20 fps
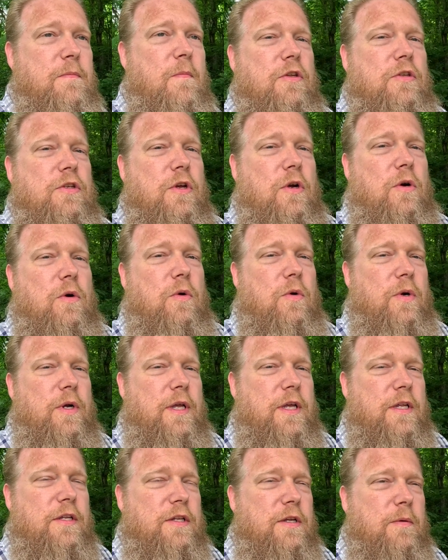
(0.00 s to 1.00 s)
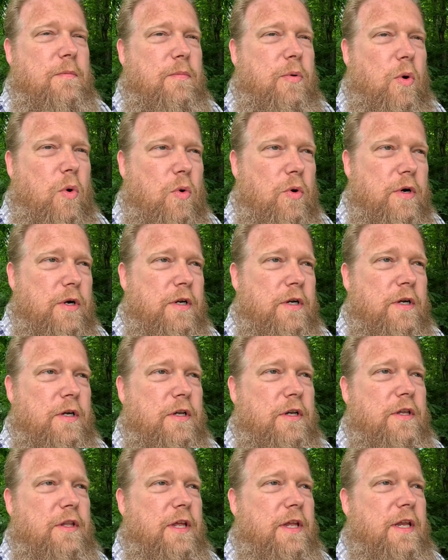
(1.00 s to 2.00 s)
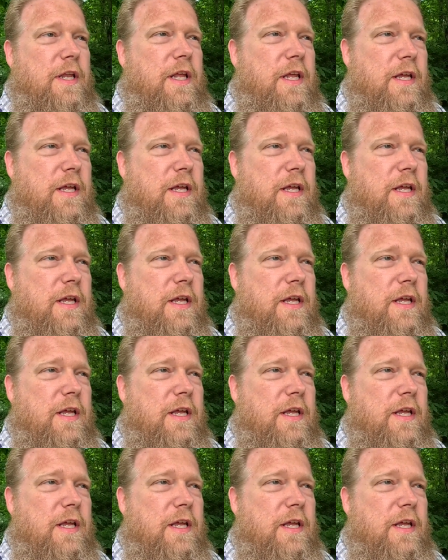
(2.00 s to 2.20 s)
So it's important that